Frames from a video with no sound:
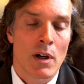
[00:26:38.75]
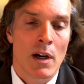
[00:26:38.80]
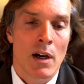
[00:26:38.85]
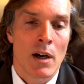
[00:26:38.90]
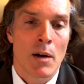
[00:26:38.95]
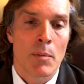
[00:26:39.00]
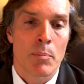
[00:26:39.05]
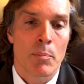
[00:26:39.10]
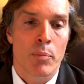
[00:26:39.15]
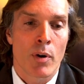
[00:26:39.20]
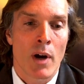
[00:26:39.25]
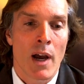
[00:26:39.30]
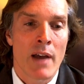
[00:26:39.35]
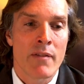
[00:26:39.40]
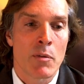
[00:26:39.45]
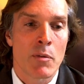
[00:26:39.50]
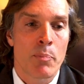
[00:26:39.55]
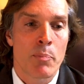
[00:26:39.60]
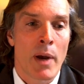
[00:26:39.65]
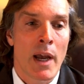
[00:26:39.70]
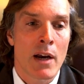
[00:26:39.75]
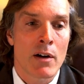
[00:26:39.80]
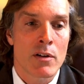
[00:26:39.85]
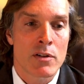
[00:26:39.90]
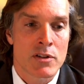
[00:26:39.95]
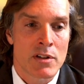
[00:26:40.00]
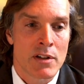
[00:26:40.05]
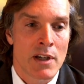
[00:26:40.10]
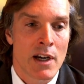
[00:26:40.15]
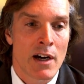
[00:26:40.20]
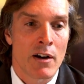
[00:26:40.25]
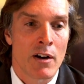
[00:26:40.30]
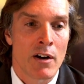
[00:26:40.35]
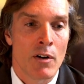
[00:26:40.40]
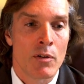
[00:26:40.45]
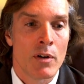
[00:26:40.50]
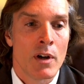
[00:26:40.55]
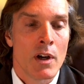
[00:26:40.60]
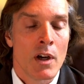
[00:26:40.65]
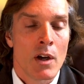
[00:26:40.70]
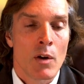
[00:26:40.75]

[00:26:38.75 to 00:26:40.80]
a private payer scenario,